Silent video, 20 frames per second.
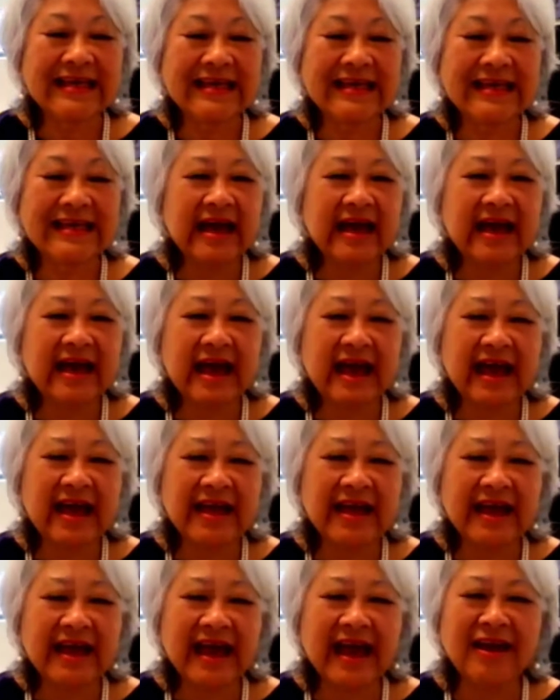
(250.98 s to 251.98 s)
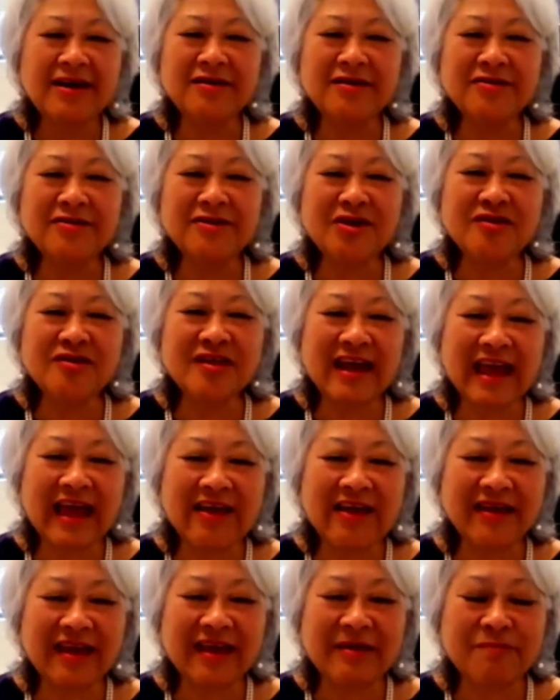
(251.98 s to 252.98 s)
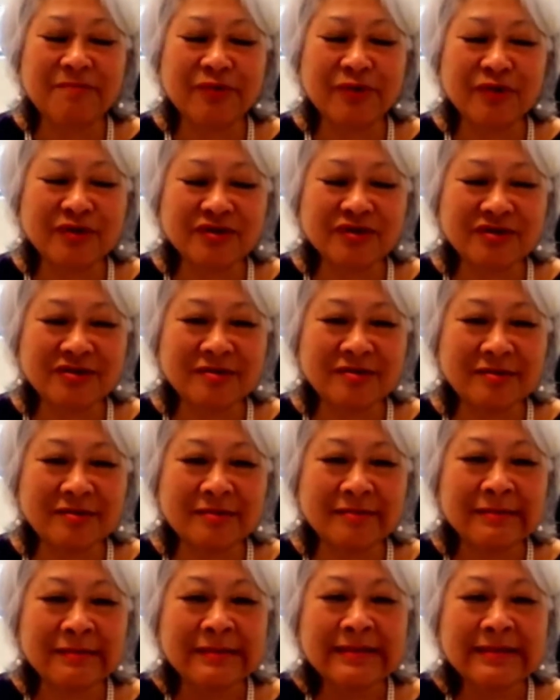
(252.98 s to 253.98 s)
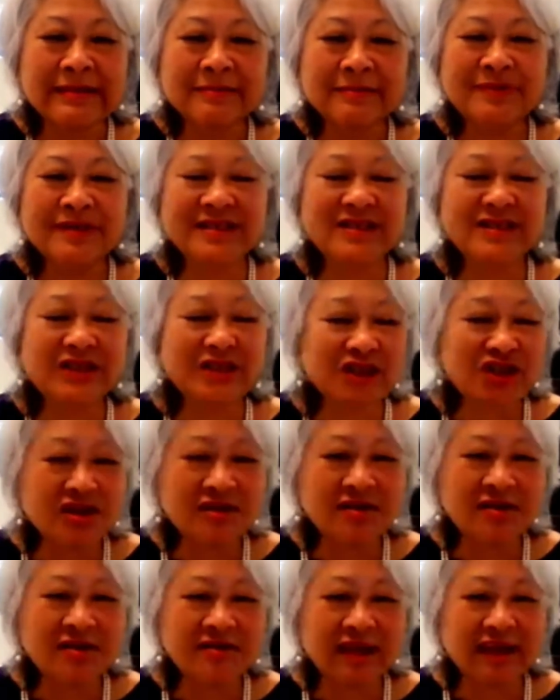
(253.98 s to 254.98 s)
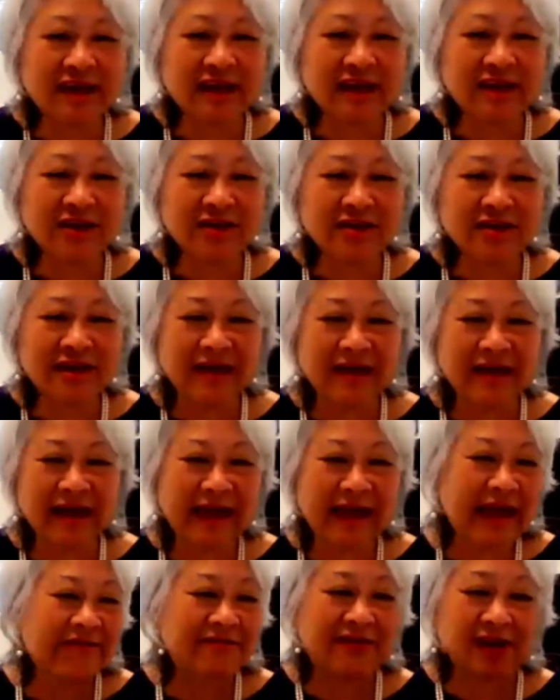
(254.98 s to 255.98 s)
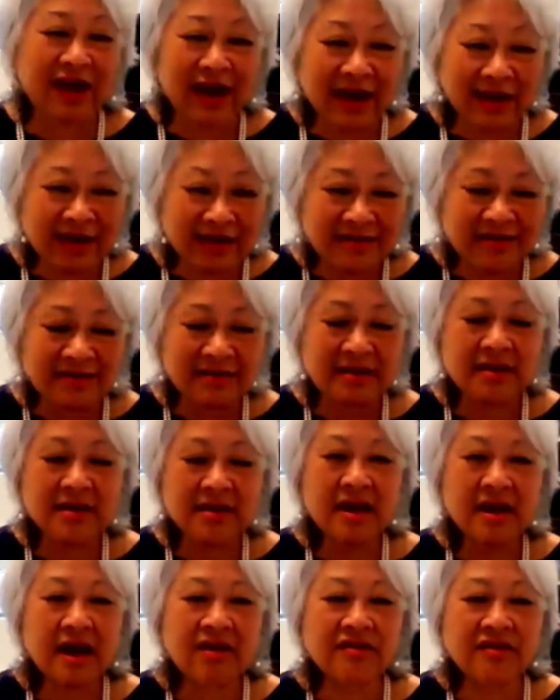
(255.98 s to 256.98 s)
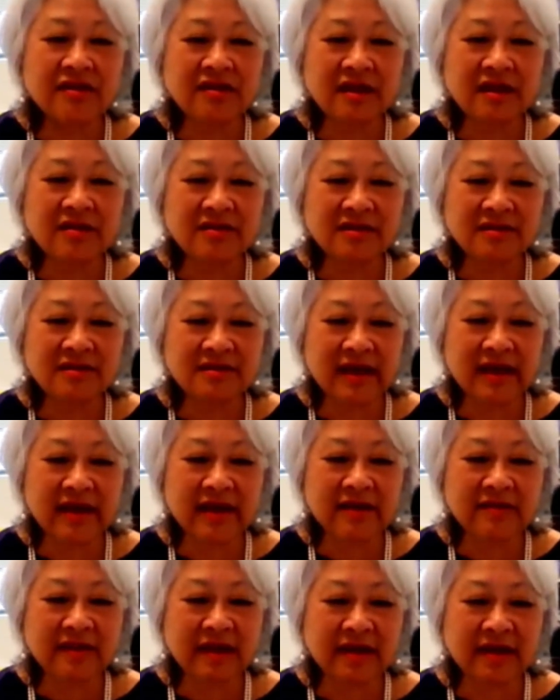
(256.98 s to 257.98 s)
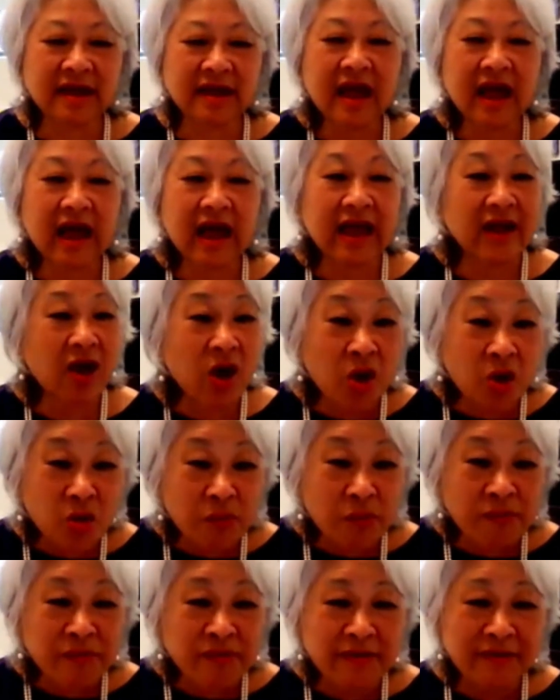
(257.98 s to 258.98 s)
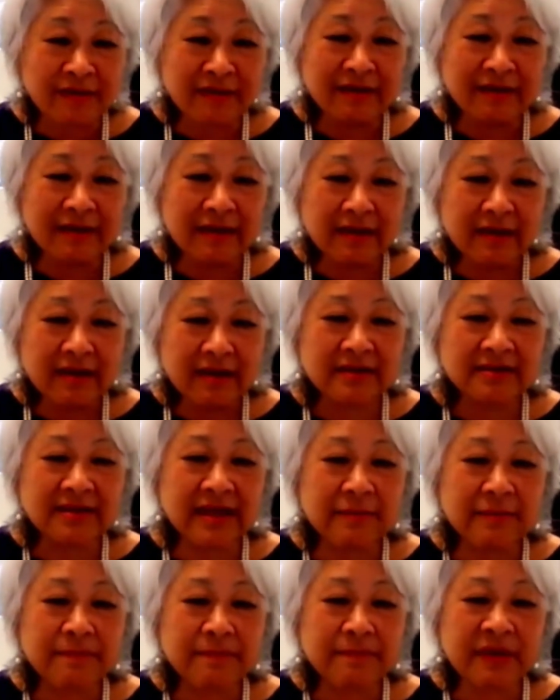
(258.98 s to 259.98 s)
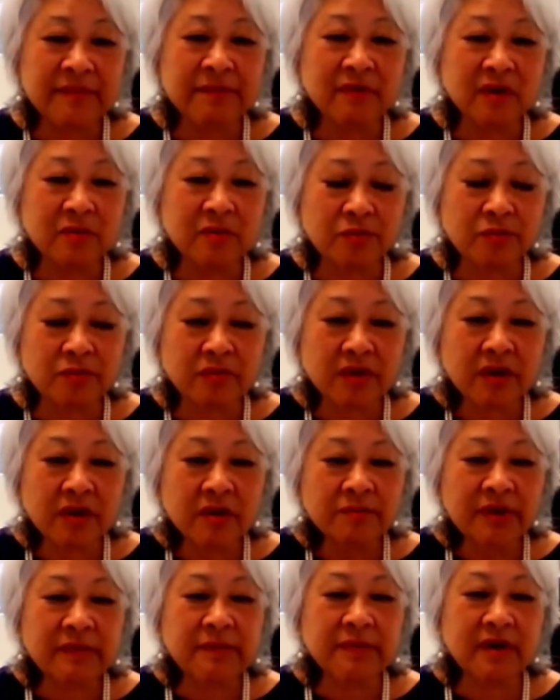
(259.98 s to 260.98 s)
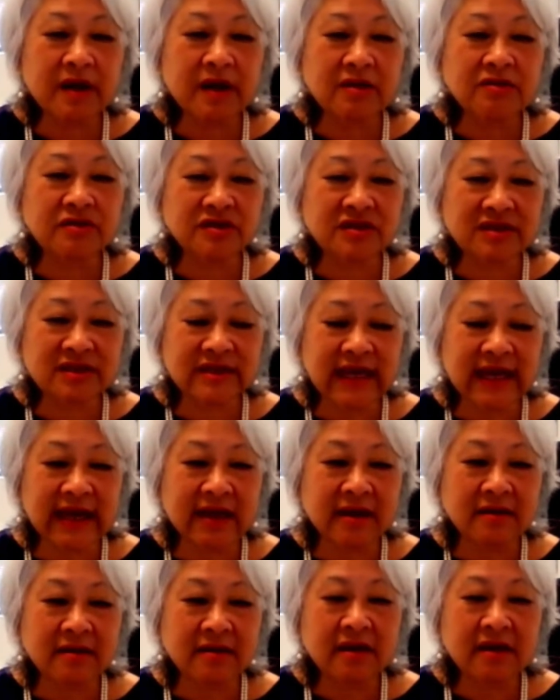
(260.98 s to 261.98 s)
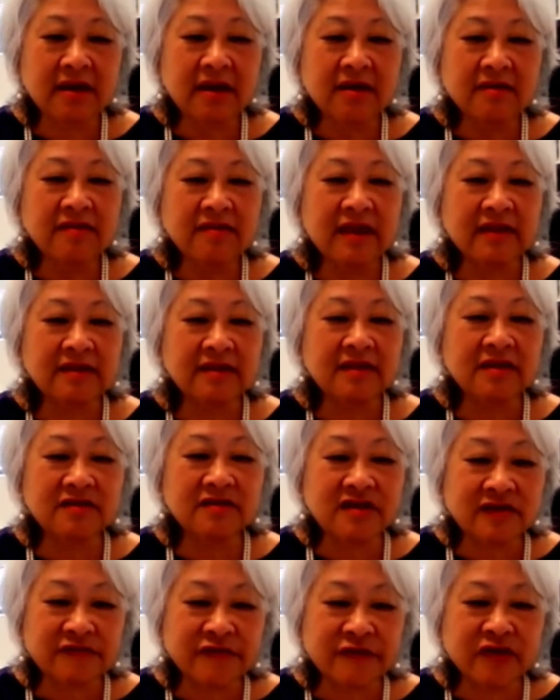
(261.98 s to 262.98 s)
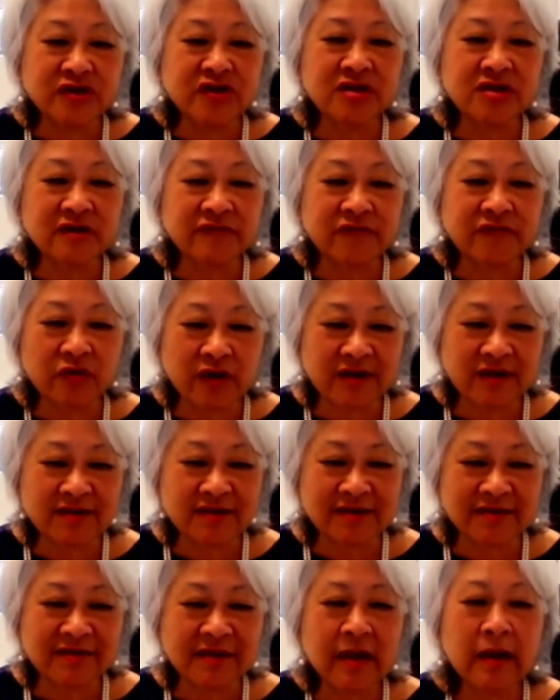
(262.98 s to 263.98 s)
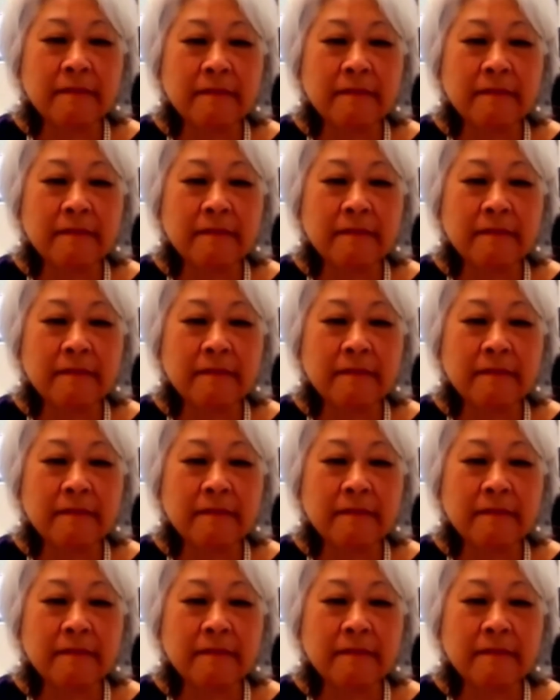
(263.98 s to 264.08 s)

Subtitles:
Yeah, I don't know that I have a personal position that I could advise, other than to say that I hope is that people understand that the divergent of voices